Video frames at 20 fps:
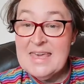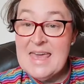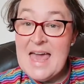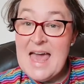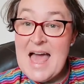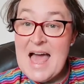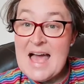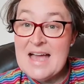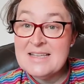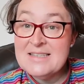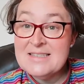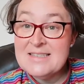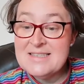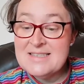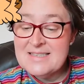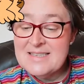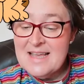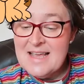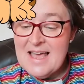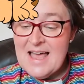
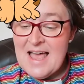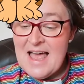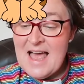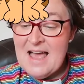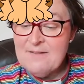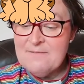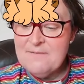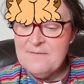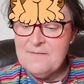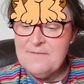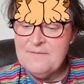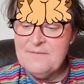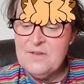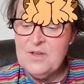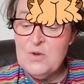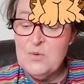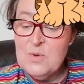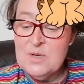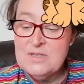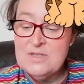Cats have
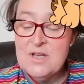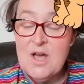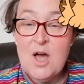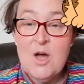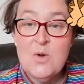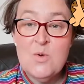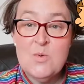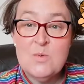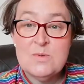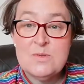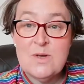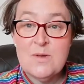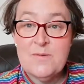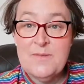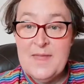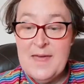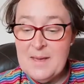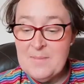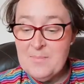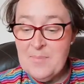fewer toes
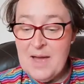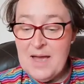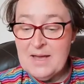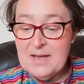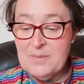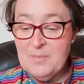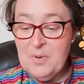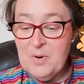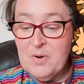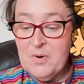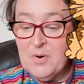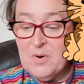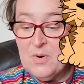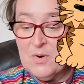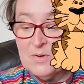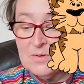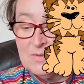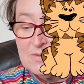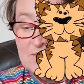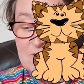on their back
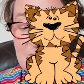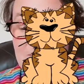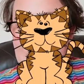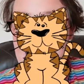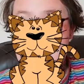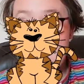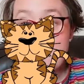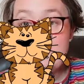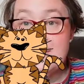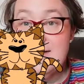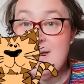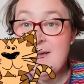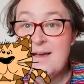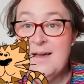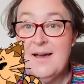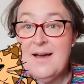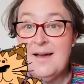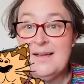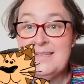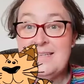paws.
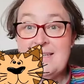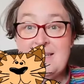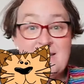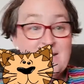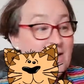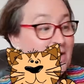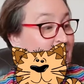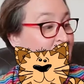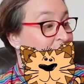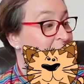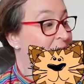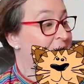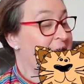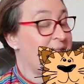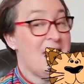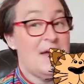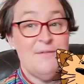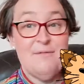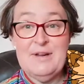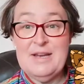I didn't know
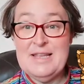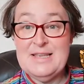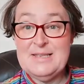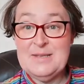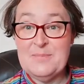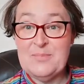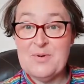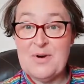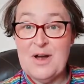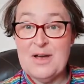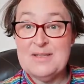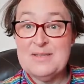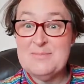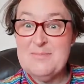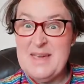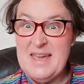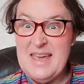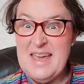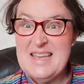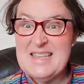that. That really surprised
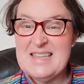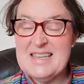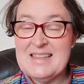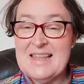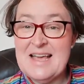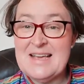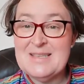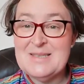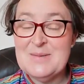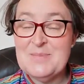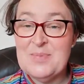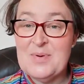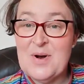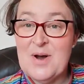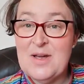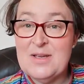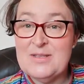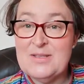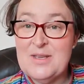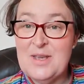me. Did that
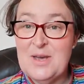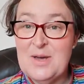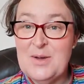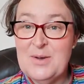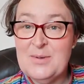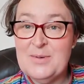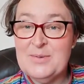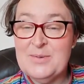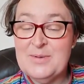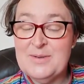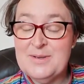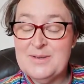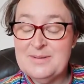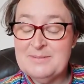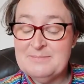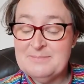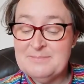surprise you?